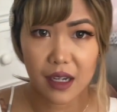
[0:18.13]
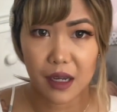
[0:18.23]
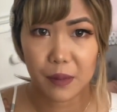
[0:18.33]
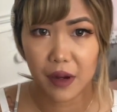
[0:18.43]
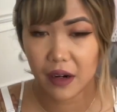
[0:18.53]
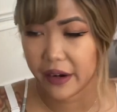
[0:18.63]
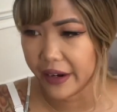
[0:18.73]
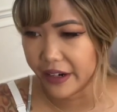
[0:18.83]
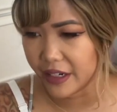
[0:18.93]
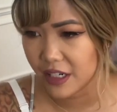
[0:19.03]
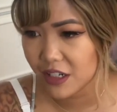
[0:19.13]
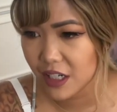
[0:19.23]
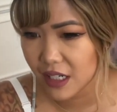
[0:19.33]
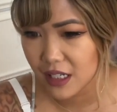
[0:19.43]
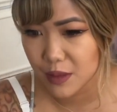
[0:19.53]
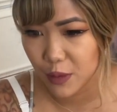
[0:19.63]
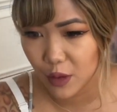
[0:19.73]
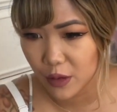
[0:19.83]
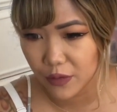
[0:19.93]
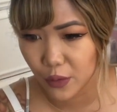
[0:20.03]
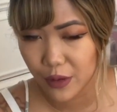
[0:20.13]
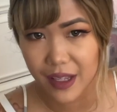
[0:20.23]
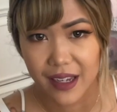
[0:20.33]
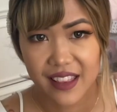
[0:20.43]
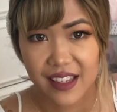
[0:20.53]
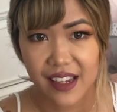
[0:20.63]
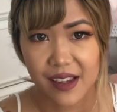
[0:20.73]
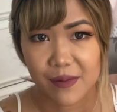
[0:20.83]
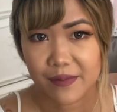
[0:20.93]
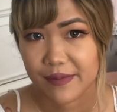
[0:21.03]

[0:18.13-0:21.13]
Our air conditioning is broke for like the